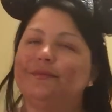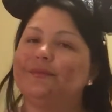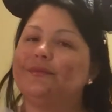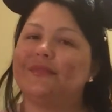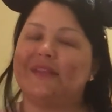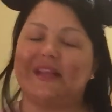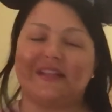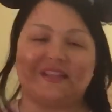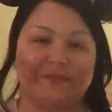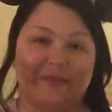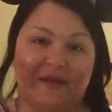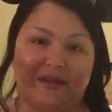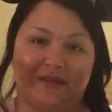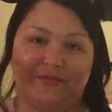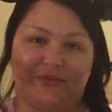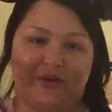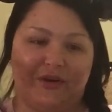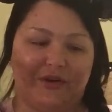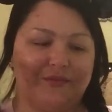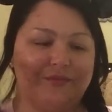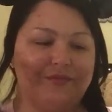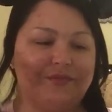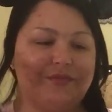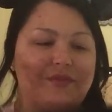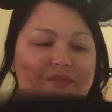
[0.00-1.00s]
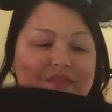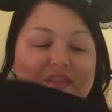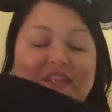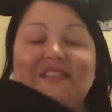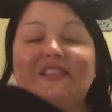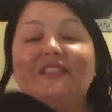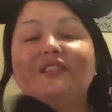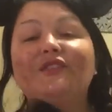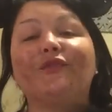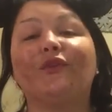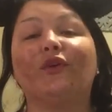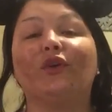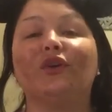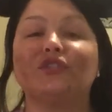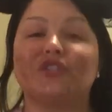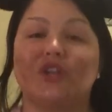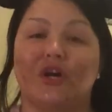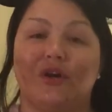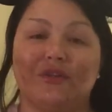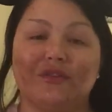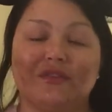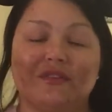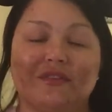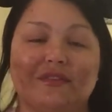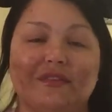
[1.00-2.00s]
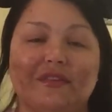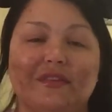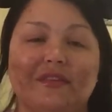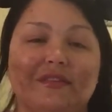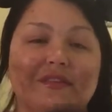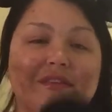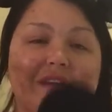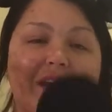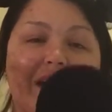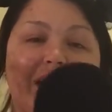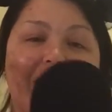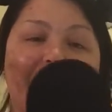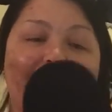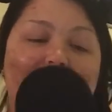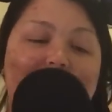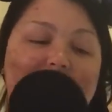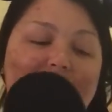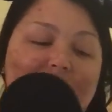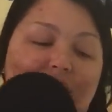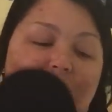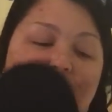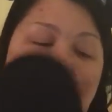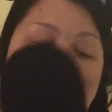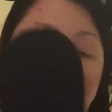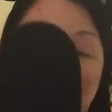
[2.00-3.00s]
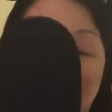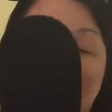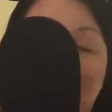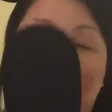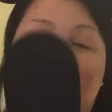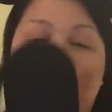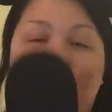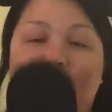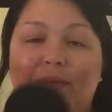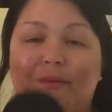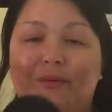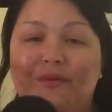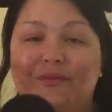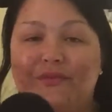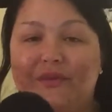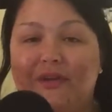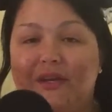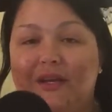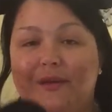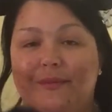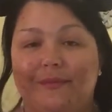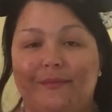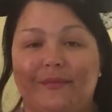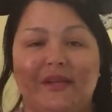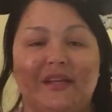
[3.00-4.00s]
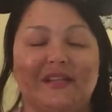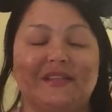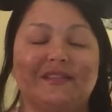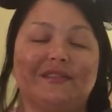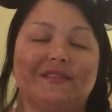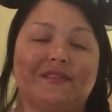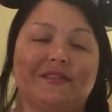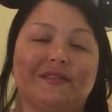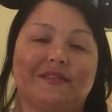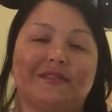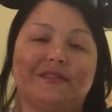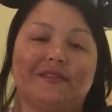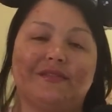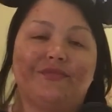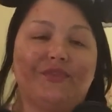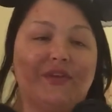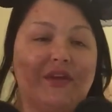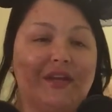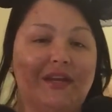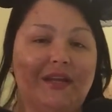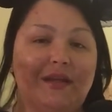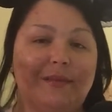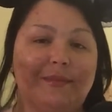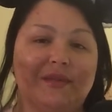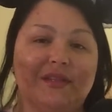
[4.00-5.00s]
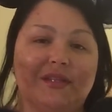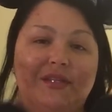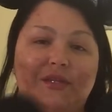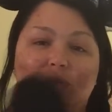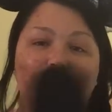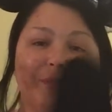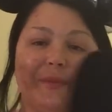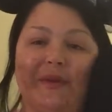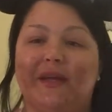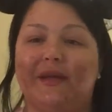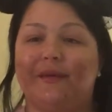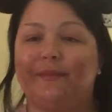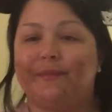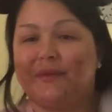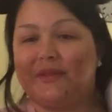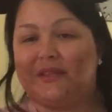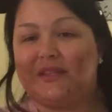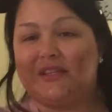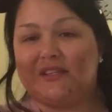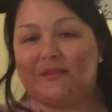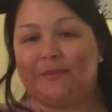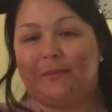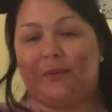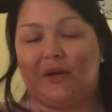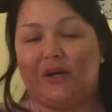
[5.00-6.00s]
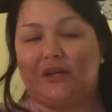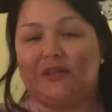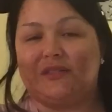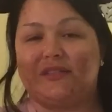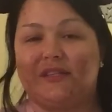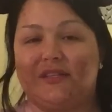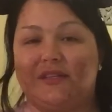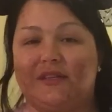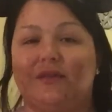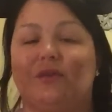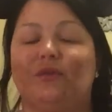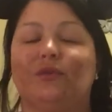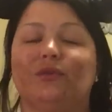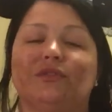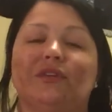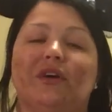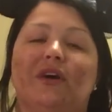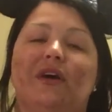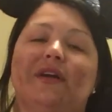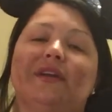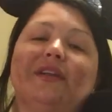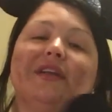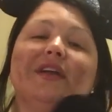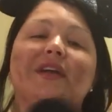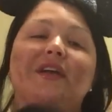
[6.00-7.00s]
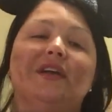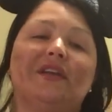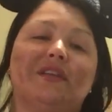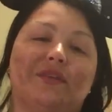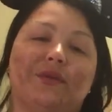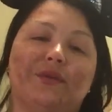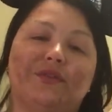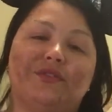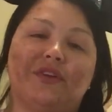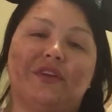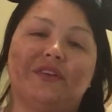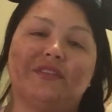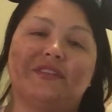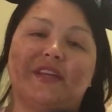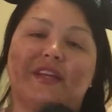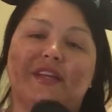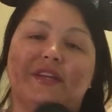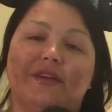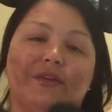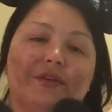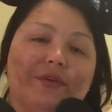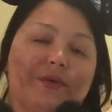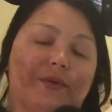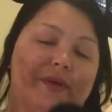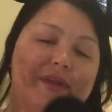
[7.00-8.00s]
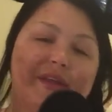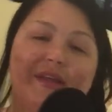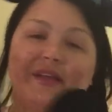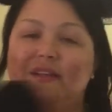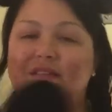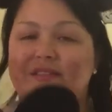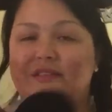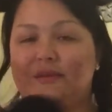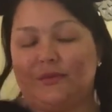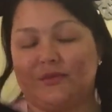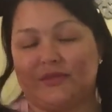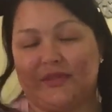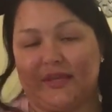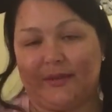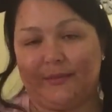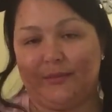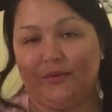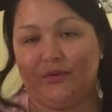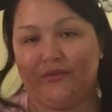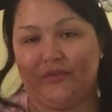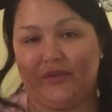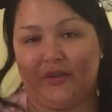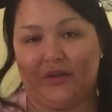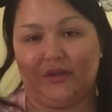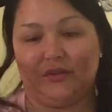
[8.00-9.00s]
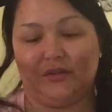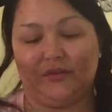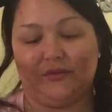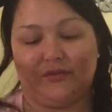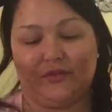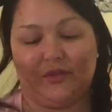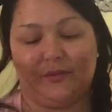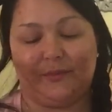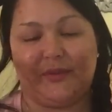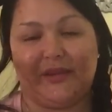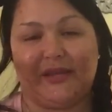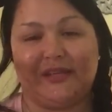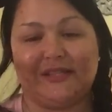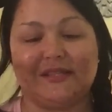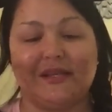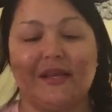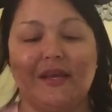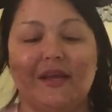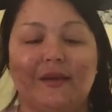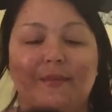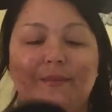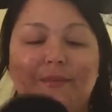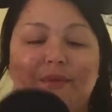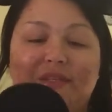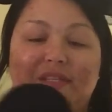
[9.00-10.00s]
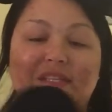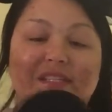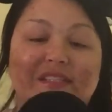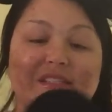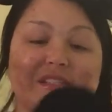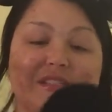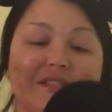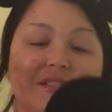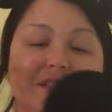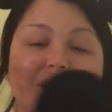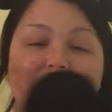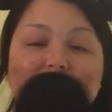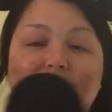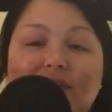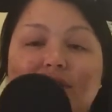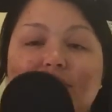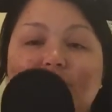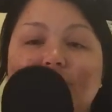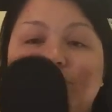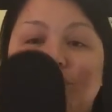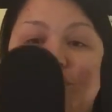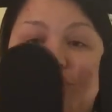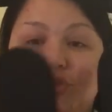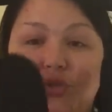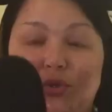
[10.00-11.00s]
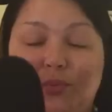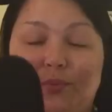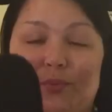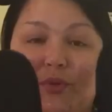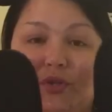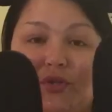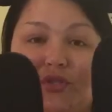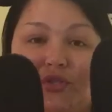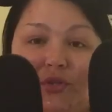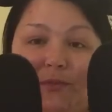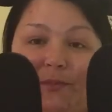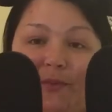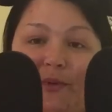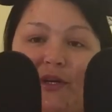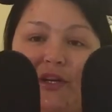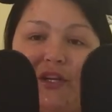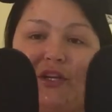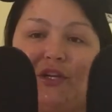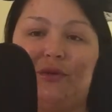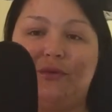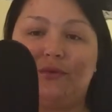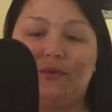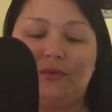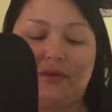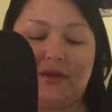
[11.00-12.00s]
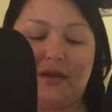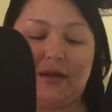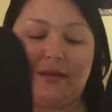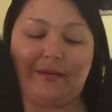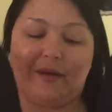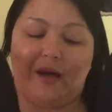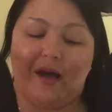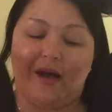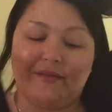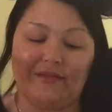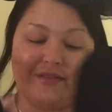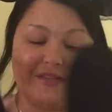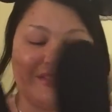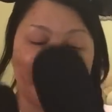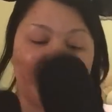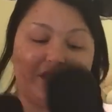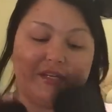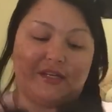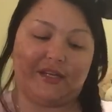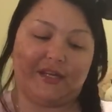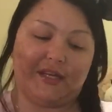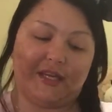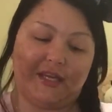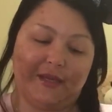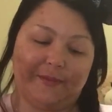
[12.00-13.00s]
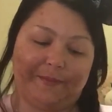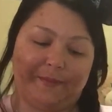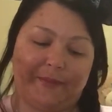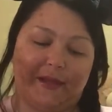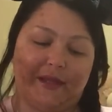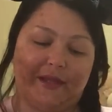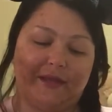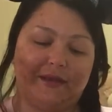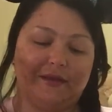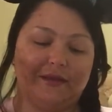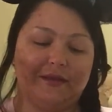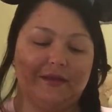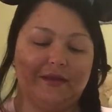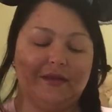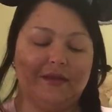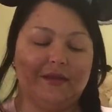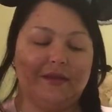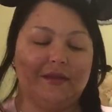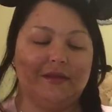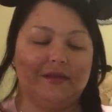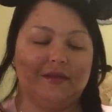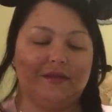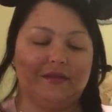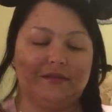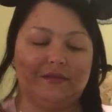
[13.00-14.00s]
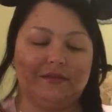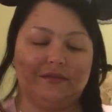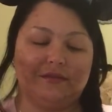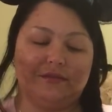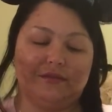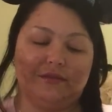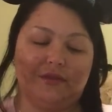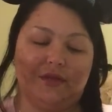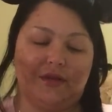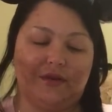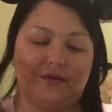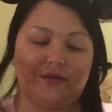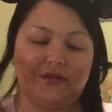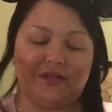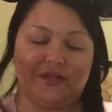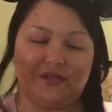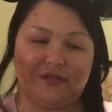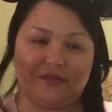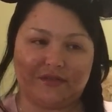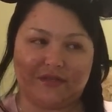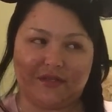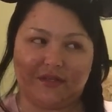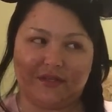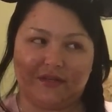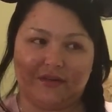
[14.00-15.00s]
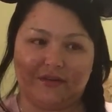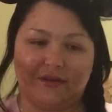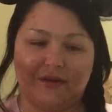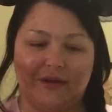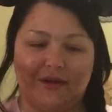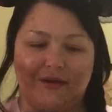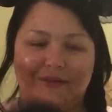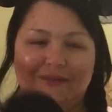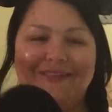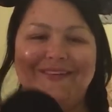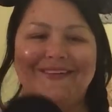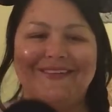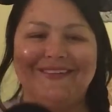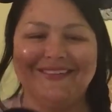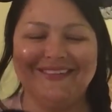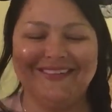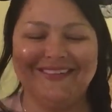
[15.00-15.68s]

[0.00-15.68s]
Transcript: That's my fault. This is for adults. I thought that maybe it would fit him. It fit him a little bit, but this part didn't hold on. So he started to get annoying because it was like moving all over the place. But this is super, super cute. I'm obviously going to keep it. You know, he's going to grow.